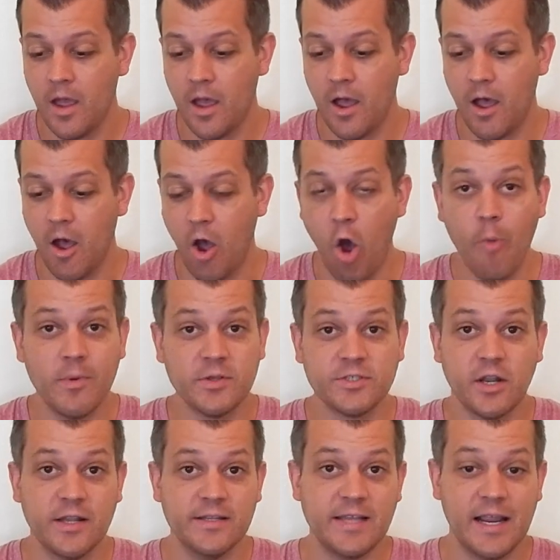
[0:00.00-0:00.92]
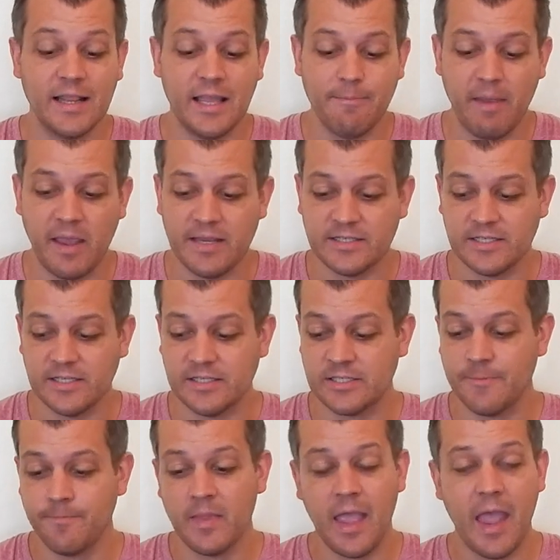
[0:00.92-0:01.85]
almost on a daily
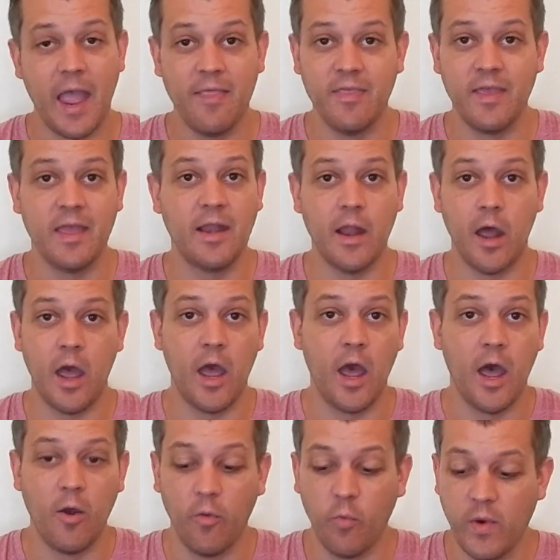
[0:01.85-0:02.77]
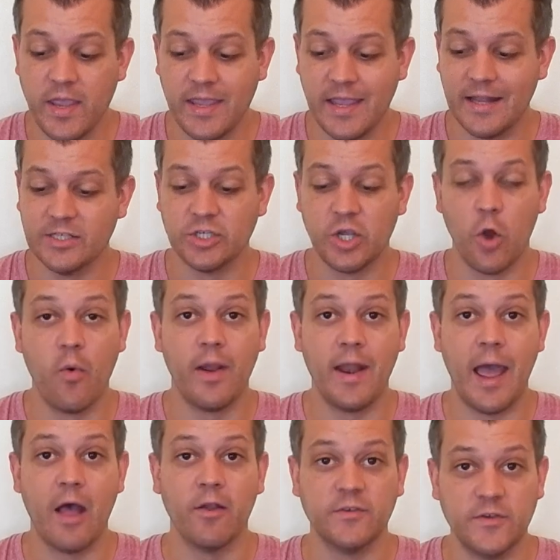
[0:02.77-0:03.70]
basis, and then weekends
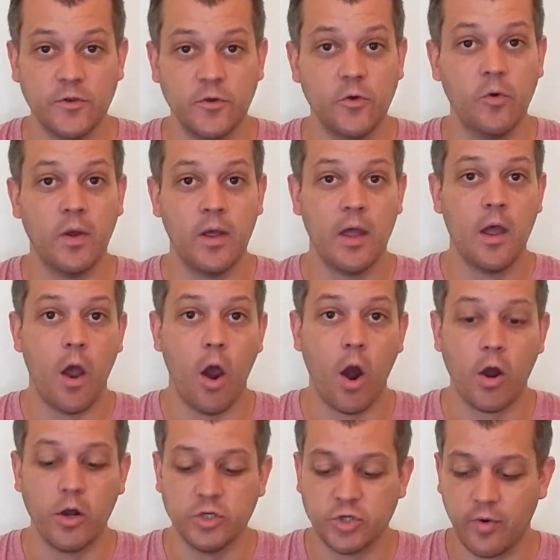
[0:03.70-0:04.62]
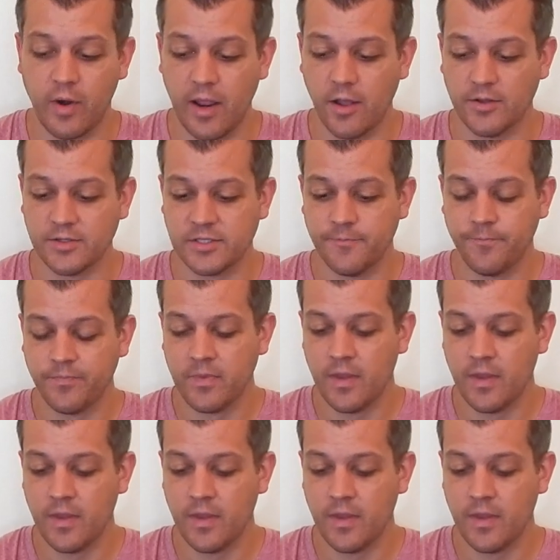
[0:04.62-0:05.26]
going out to hard trails,